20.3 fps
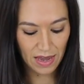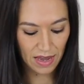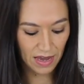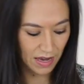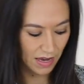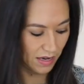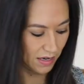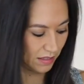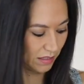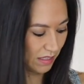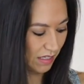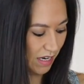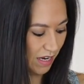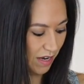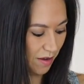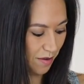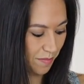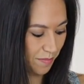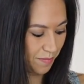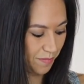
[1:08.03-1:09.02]
And
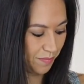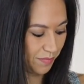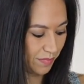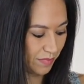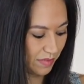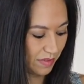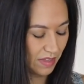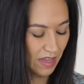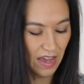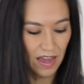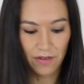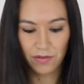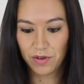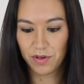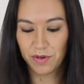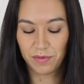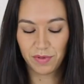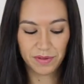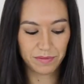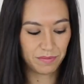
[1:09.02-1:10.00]
they have
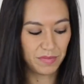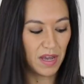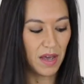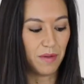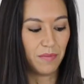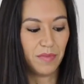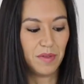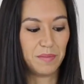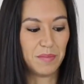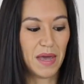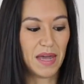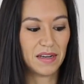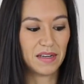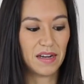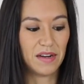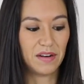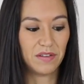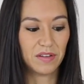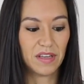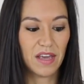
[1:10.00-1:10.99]
a
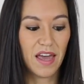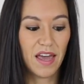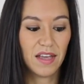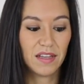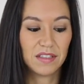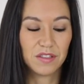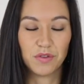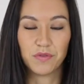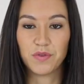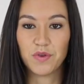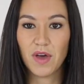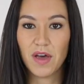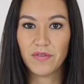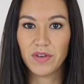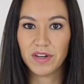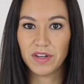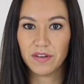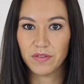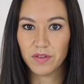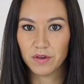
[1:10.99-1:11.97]
magnetic head, so if you
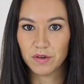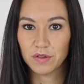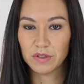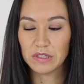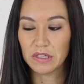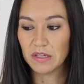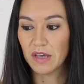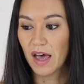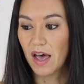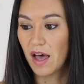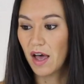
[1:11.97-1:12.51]
have any of those